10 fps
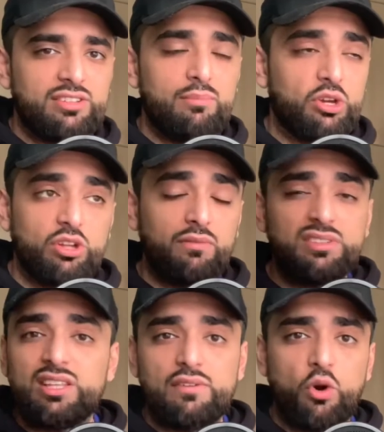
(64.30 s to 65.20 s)
because
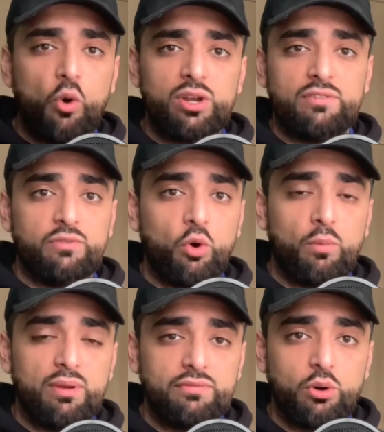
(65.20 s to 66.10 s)
obviously they've already fought
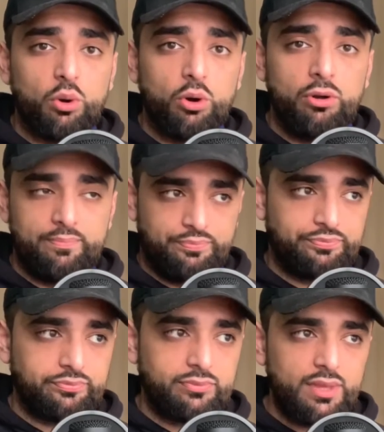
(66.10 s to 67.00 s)
before
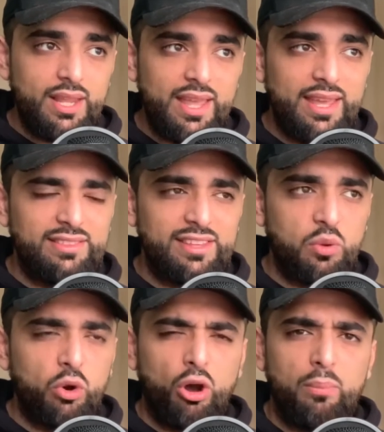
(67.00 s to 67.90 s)
in the
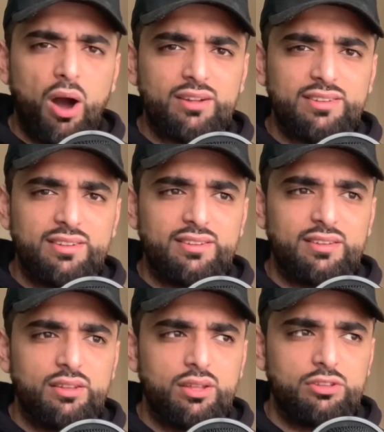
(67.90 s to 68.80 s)
World Boxing
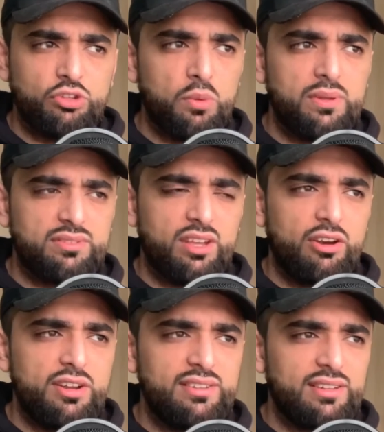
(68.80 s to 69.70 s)
Super
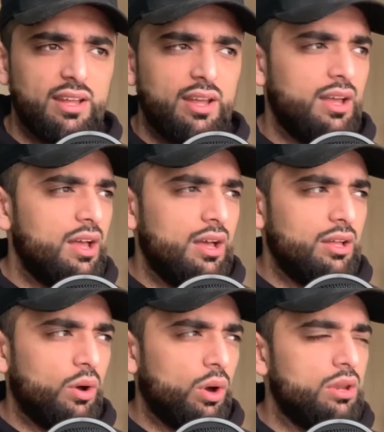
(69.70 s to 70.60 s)
Series.
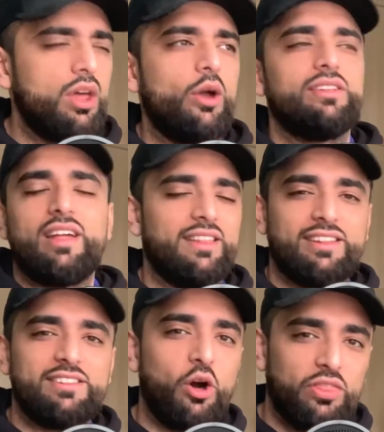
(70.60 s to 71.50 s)
No,
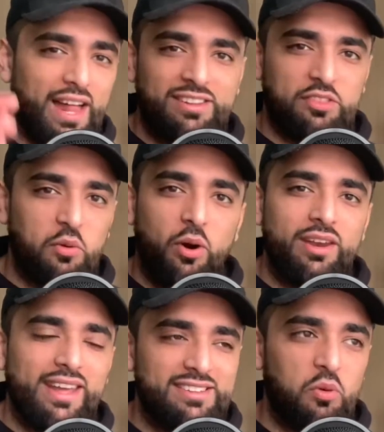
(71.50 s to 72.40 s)
that's not the
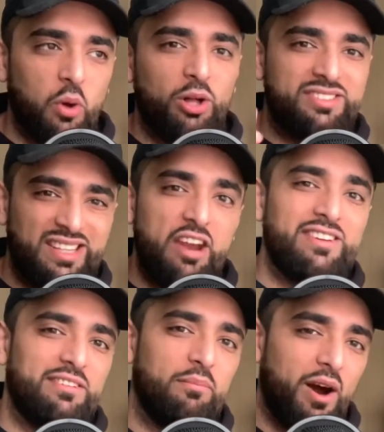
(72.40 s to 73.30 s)
one. It's the World
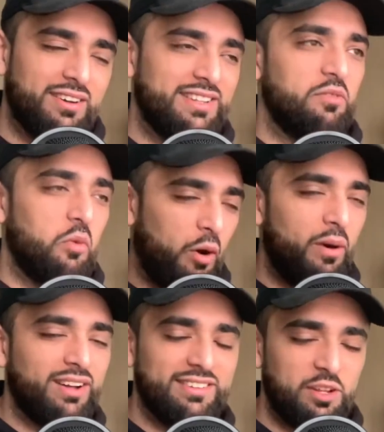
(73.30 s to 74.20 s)
Series of Boxing. The World
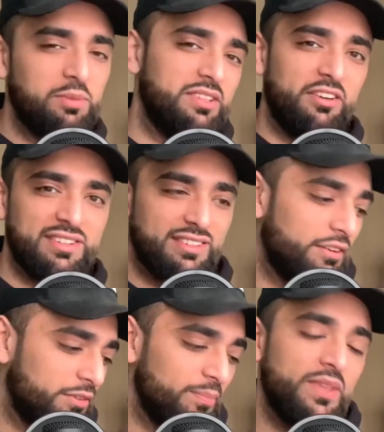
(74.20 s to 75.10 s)
Boxing Super Series is
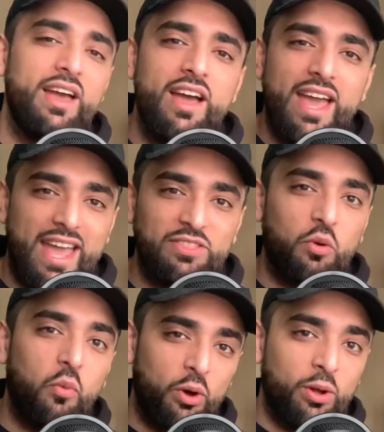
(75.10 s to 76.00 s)
different. In the
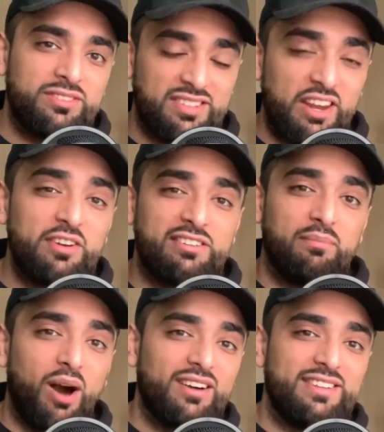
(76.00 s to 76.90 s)
World Series of
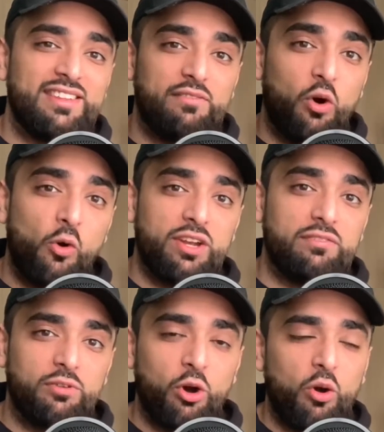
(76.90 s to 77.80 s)
Boxing, they've already
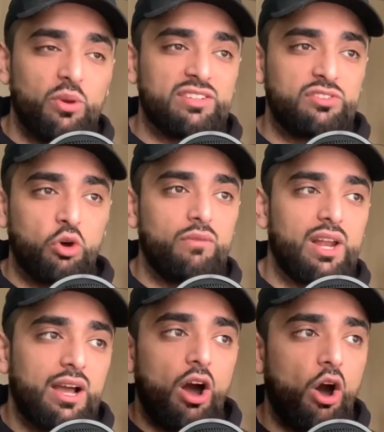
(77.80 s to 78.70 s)
fought, which is sort of
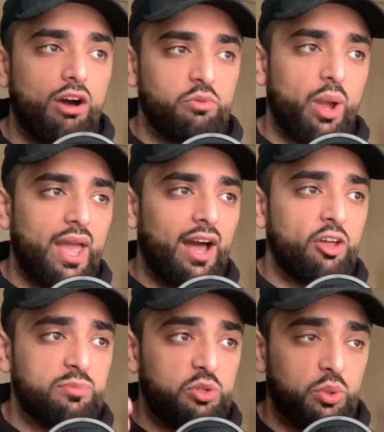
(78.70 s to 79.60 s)
like a halfway
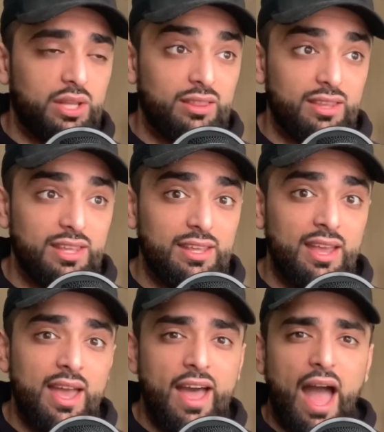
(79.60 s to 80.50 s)
house between the
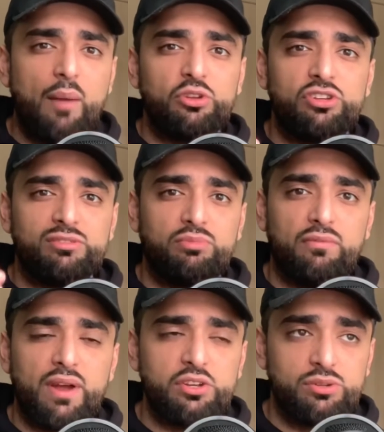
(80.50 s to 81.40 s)
amateurs and
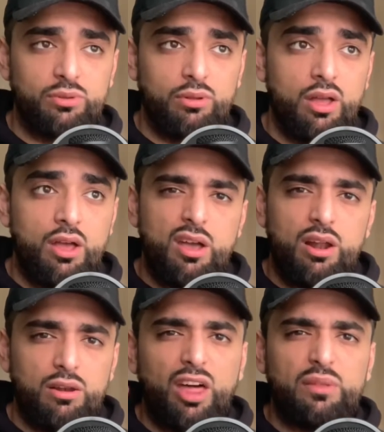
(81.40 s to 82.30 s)
professional,
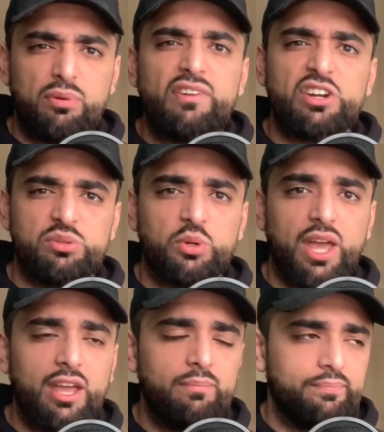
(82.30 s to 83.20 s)
like the professional
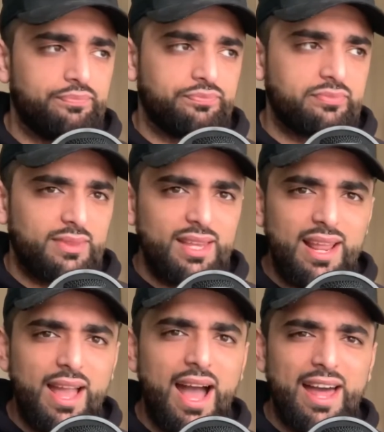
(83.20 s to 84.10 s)
game.
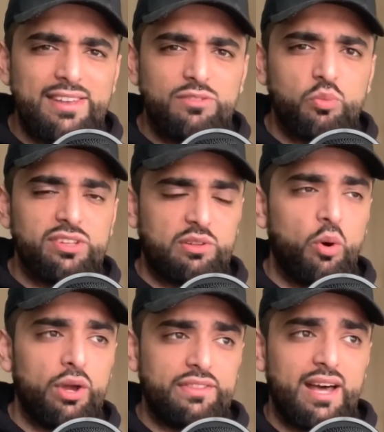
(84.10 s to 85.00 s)
And we
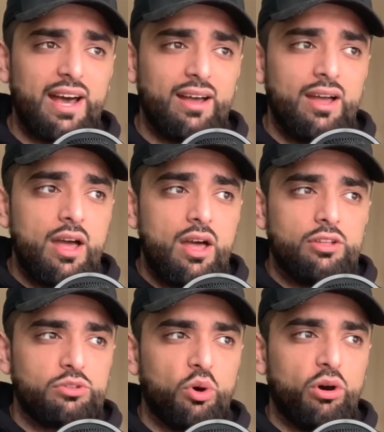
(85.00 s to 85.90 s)
saw in that
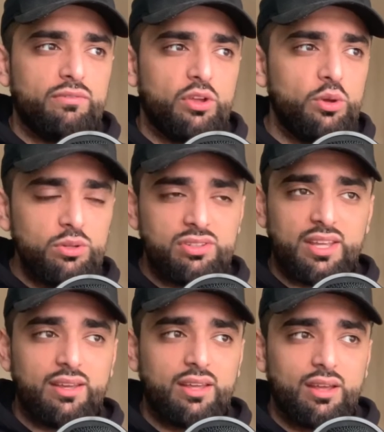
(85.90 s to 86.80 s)
sort of
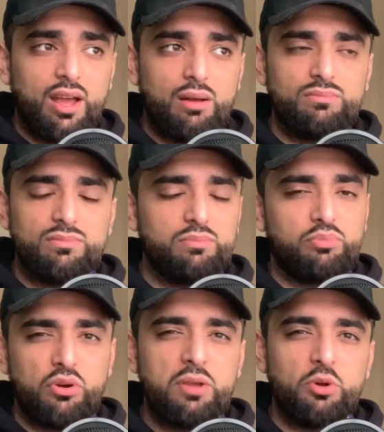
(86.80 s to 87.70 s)
Usyk
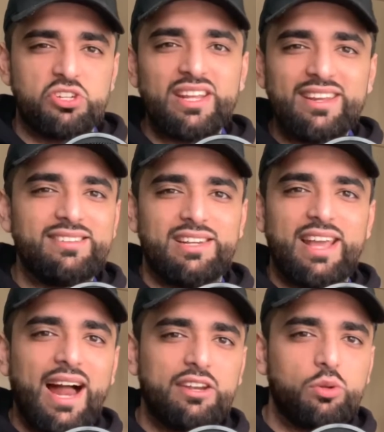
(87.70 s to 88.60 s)
pretty much easily
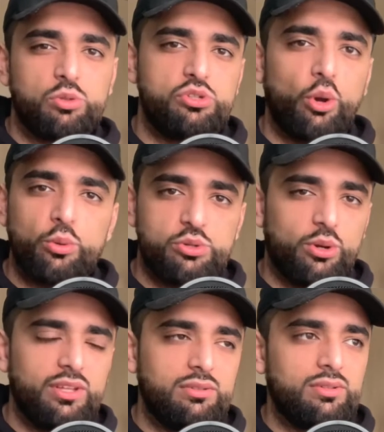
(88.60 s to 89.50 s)
handled
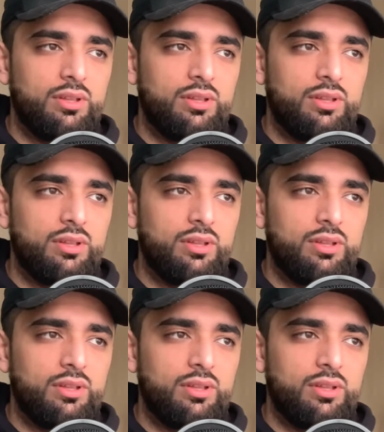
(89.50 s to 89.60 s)
Joyce.